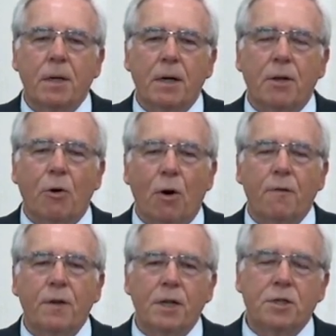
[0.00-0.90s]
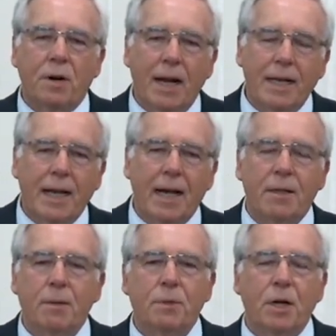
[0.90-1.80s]
an orphanage, tried to get
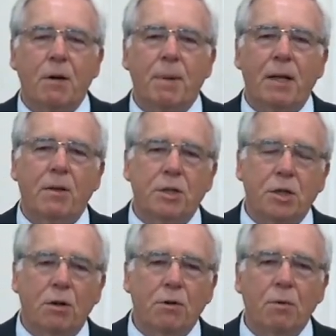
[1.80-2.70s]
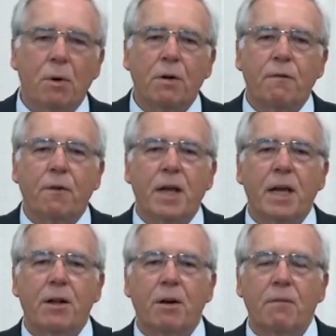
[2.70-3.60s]
them to come in. The children were
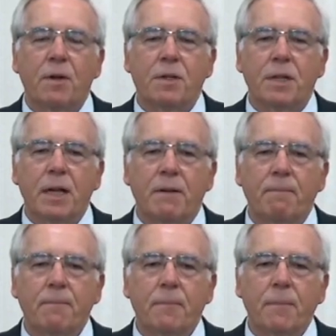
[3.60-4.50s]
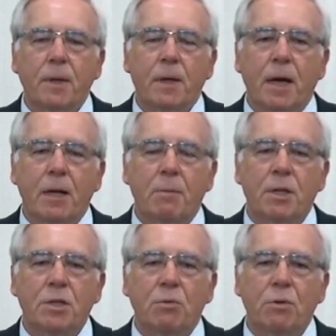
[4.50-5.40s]
afraid, obviously enemy
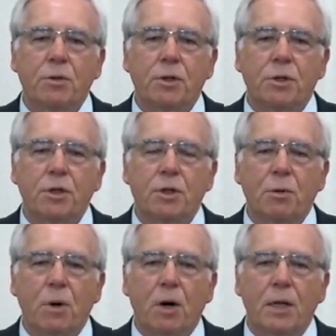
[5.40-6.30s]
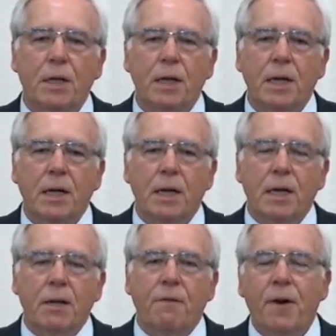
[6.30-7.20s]
soldiers and so on.
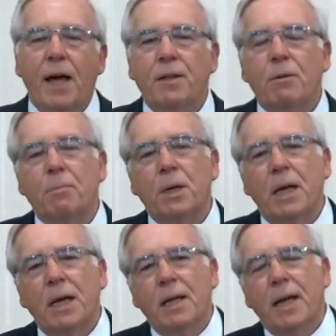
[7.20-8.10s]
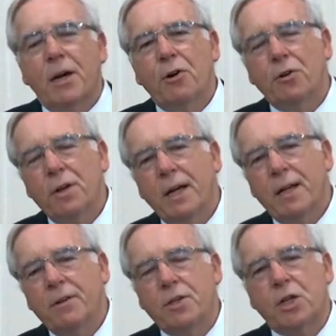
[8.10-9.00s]
fed them, but they couldn't
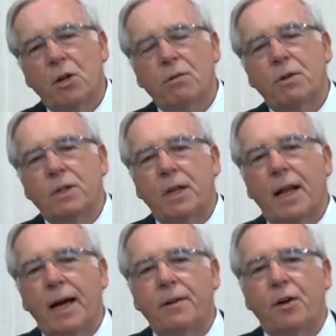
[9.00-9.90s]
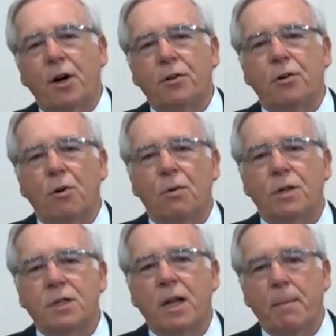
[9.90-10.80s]
get the children to lie down and go to
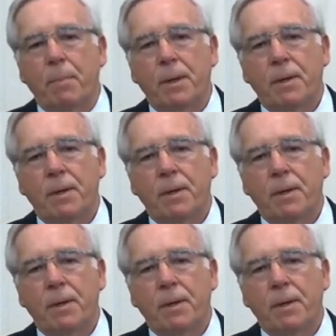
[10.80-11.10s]
sleep.